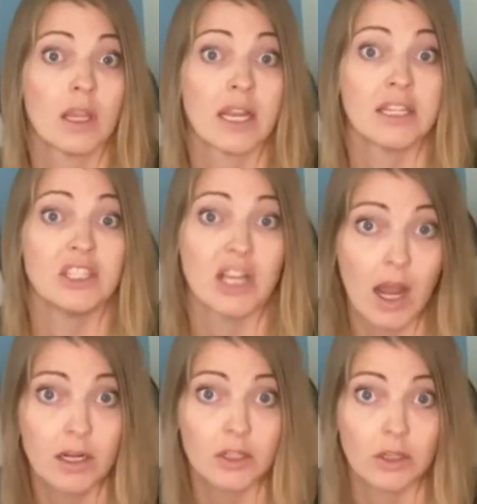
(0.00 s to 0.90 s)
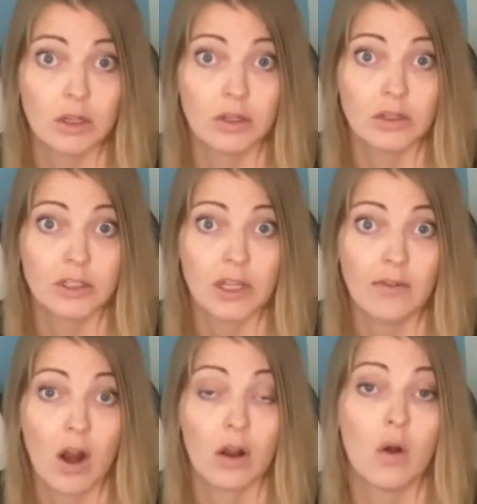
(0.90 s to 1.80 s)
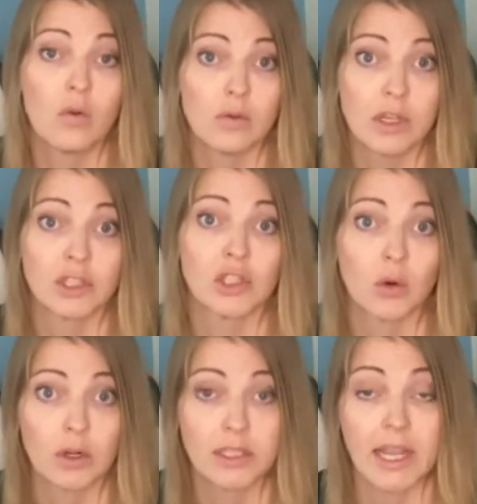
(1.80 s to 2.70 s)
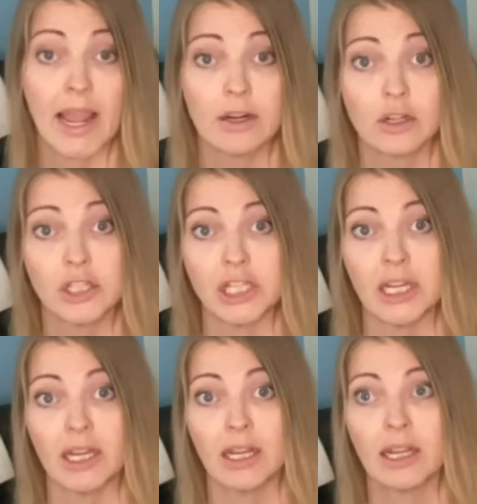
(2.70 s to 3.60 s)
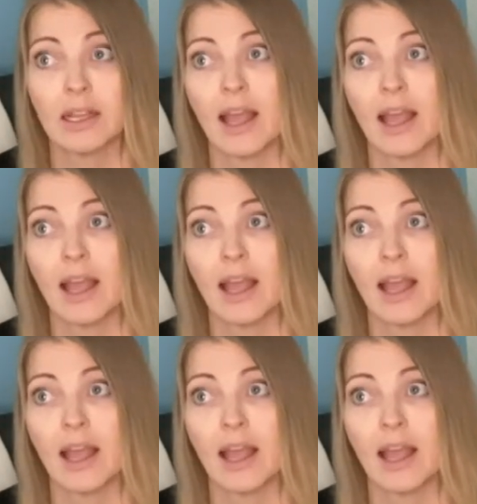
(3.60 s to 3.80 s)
conductors of our own source energy